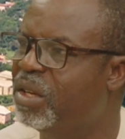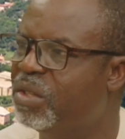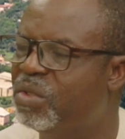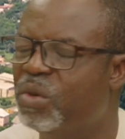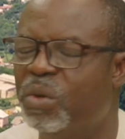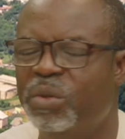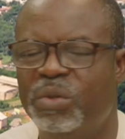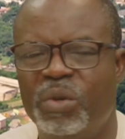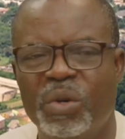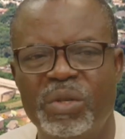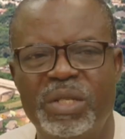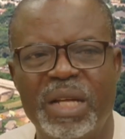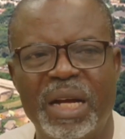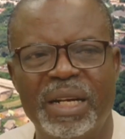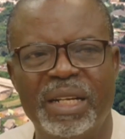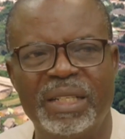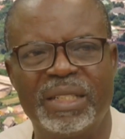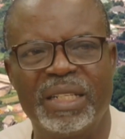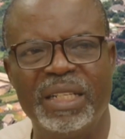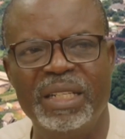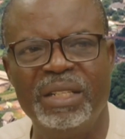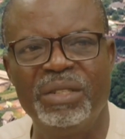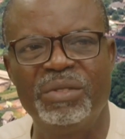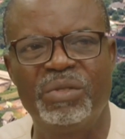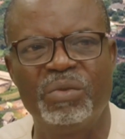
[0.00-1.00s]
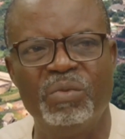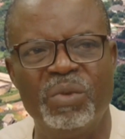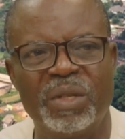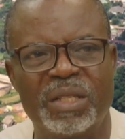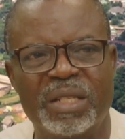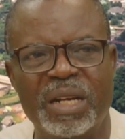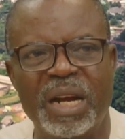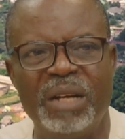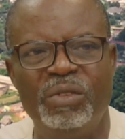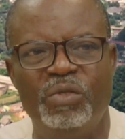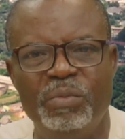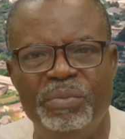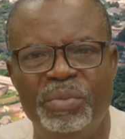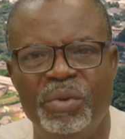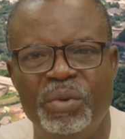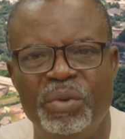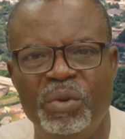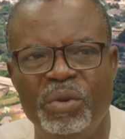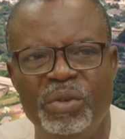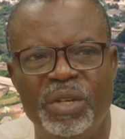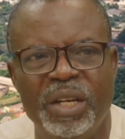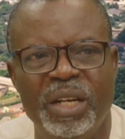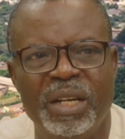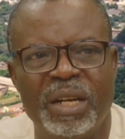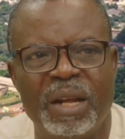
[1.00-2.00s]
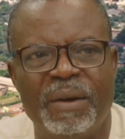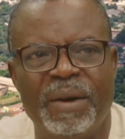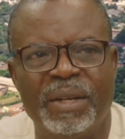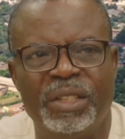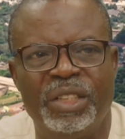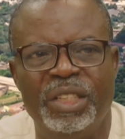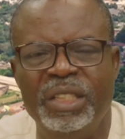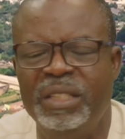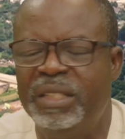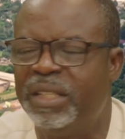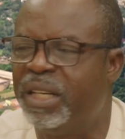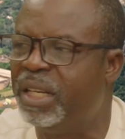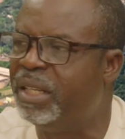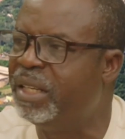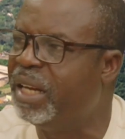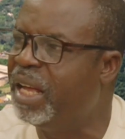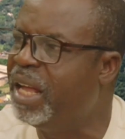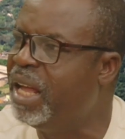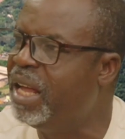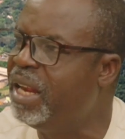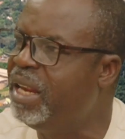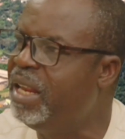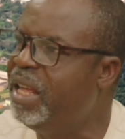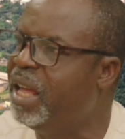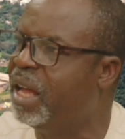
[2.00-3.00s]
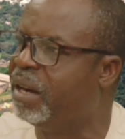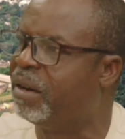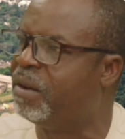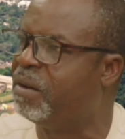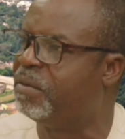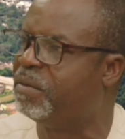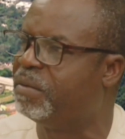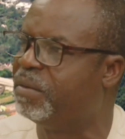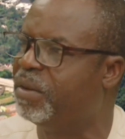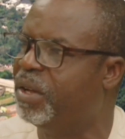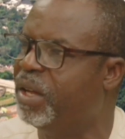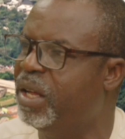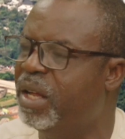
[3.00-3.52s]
So those are the things we try to build in our children early enough.